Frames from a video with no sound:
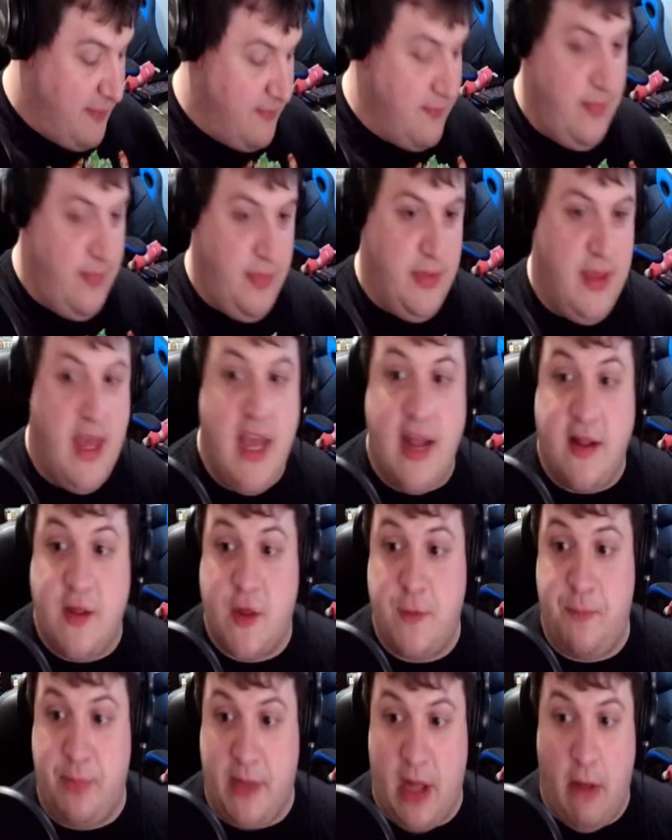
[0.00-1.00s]
he
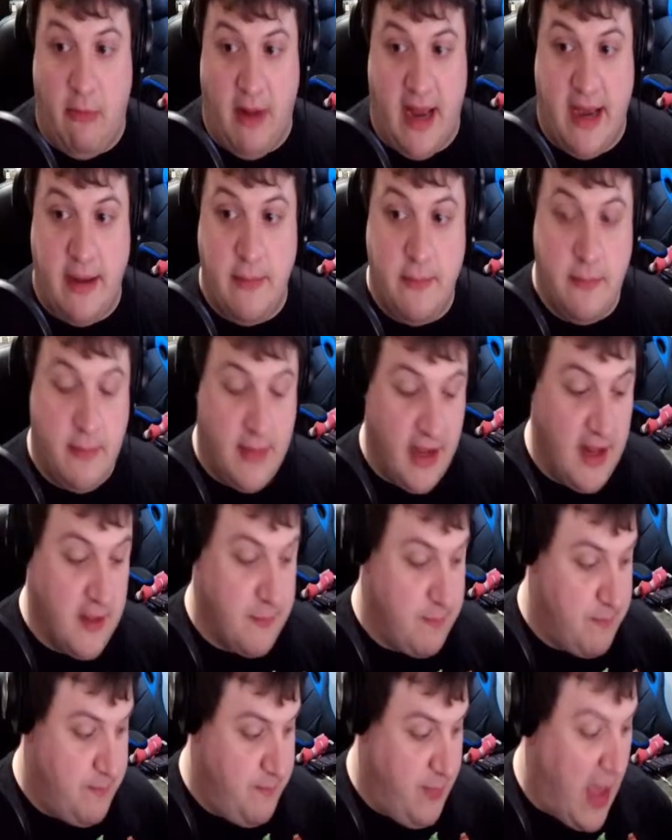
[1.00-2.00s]
exploded. Like his
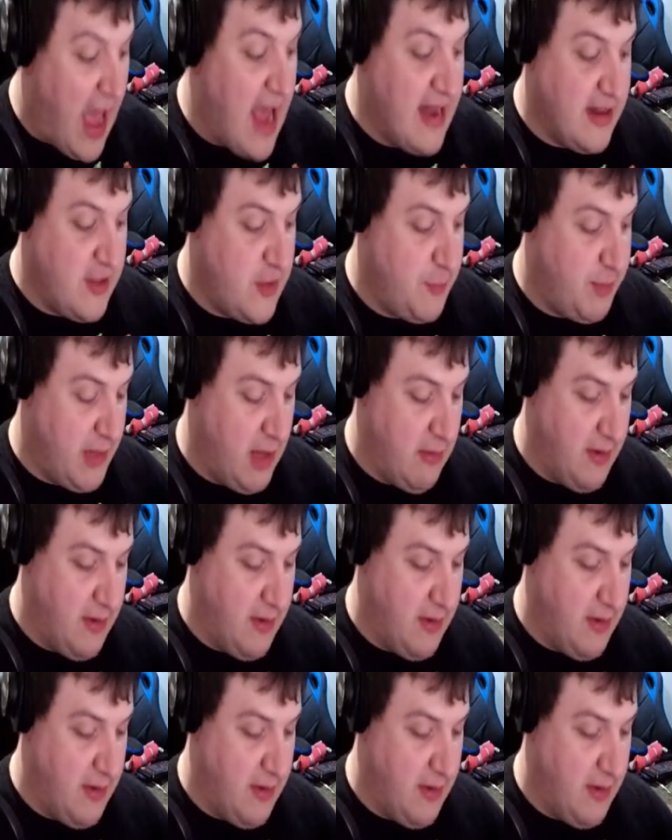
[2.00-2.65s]
head exploded.